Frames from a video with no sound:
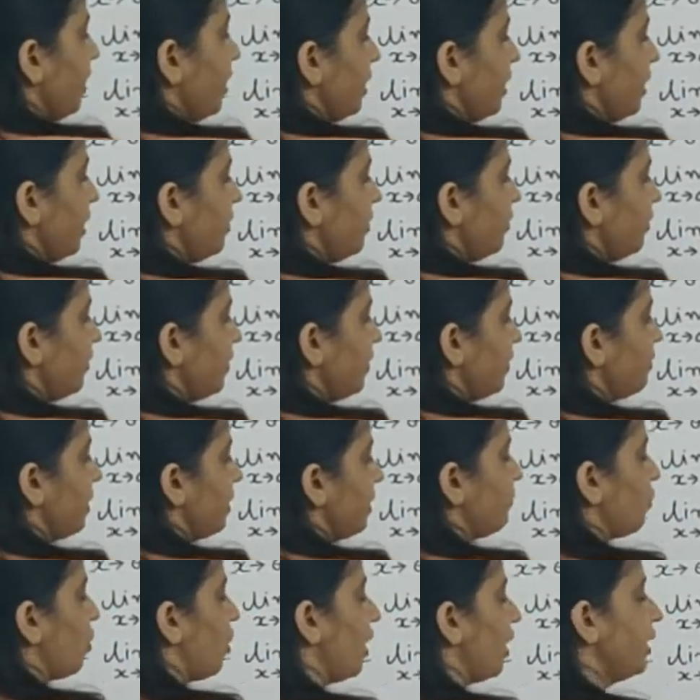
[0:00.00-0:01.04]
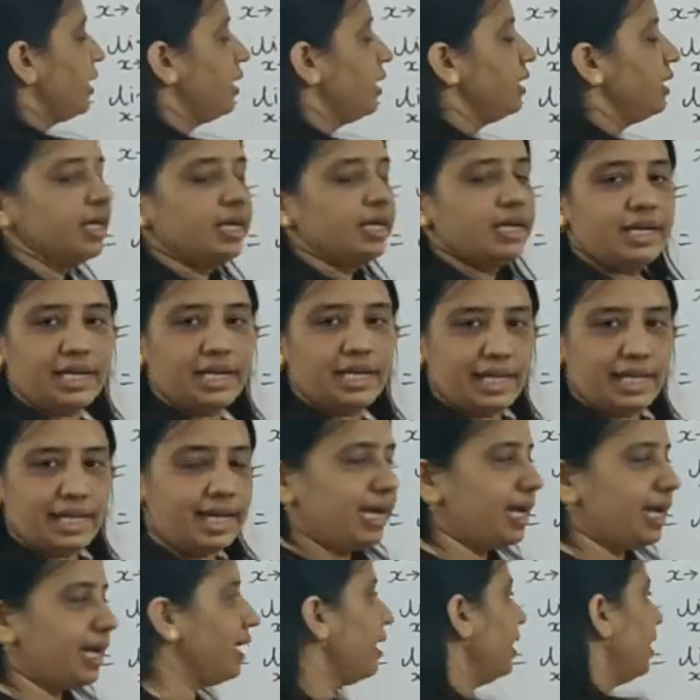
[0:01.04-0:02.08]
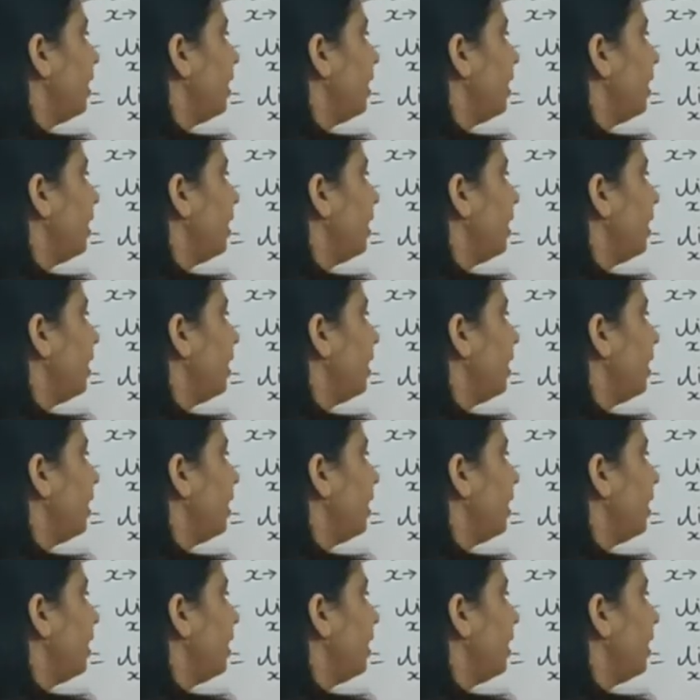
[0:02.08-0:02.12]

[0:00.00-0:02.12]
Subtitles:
it will be what? A,